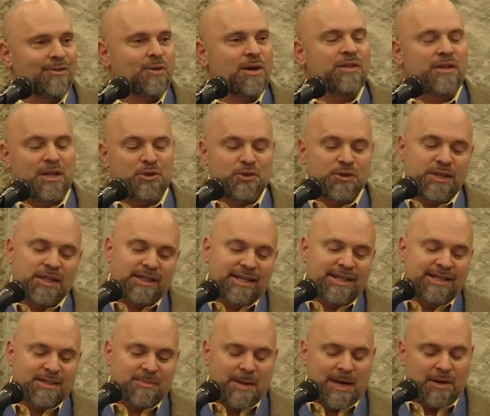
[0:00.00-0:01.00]
One of the interesting
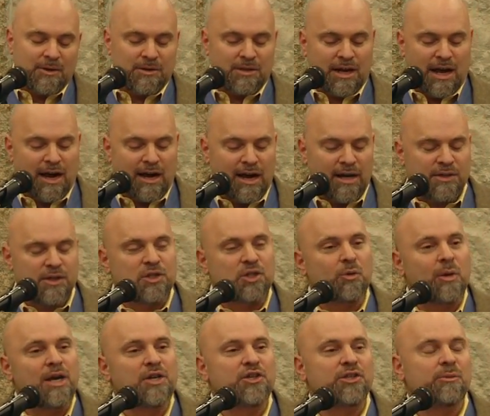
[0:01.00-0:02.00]
things about our
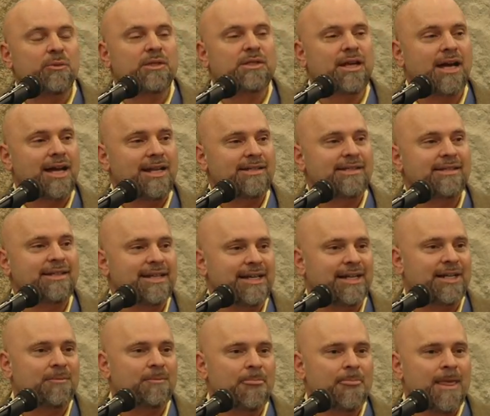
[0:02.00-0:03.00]
situation in Wisconsin
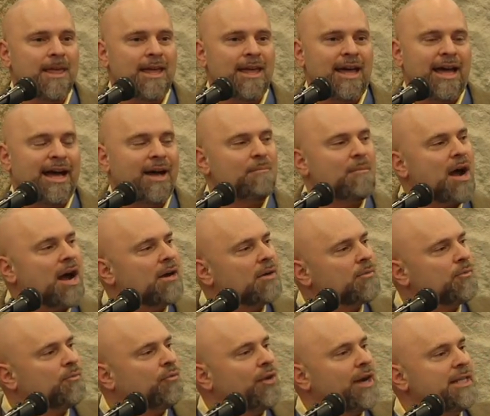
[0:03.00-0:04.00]
here, um,
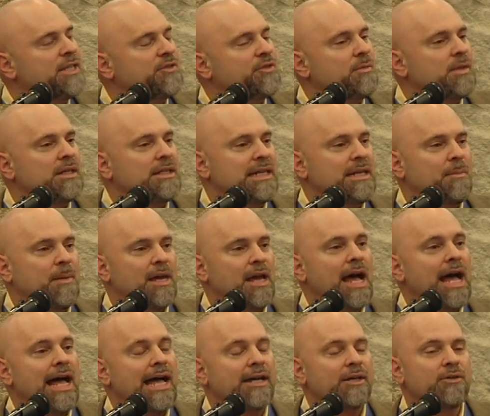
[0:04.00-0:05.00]
our friends from the
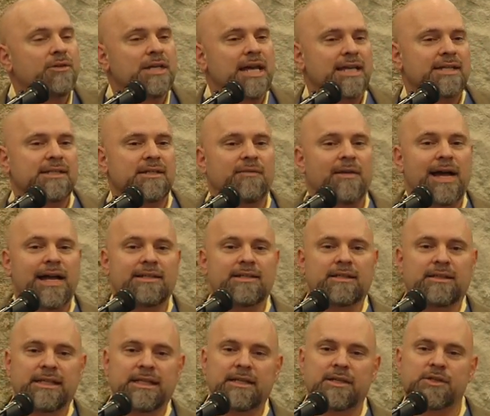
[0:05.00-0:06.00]
DPI who testified
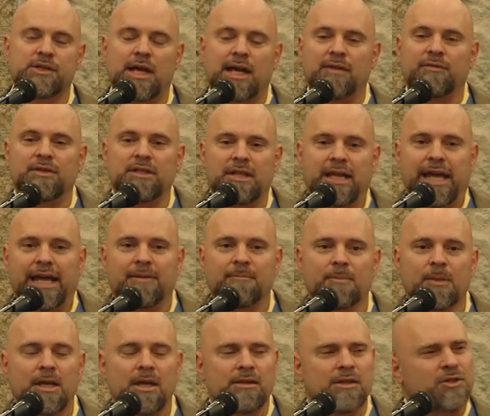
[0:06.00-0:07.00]
to lead us off
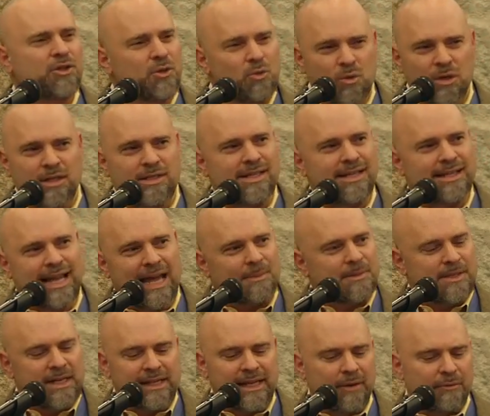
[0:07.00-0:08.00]
today, the two words that
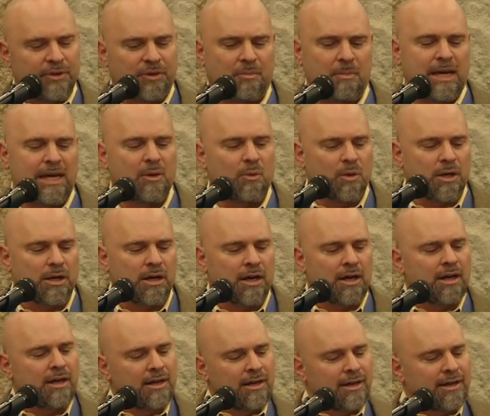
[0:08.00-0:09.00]
kept sticking with me
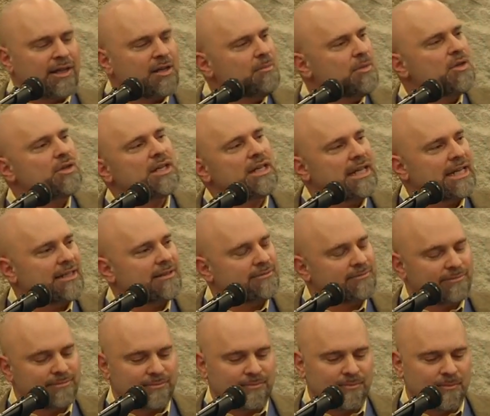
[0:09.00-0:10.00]
were community
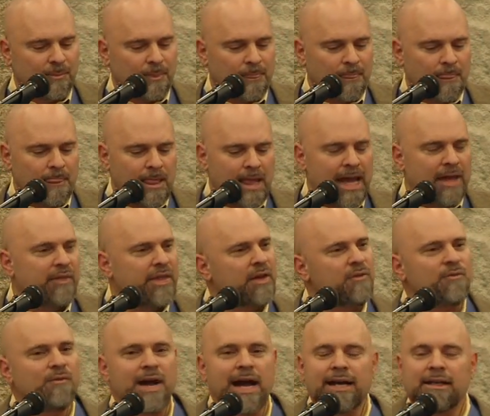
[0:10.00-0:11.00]
and
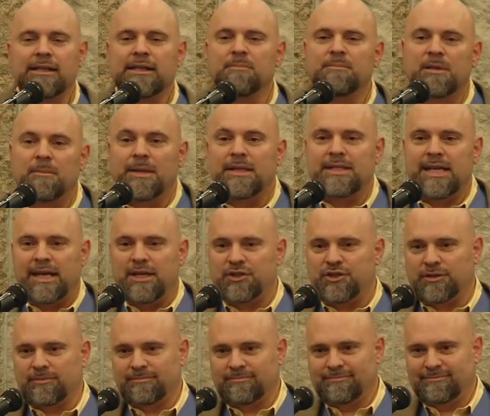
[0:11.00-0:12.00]
then final
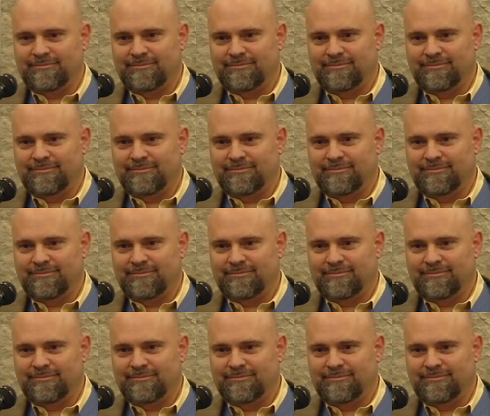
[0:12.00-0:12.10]
implementation.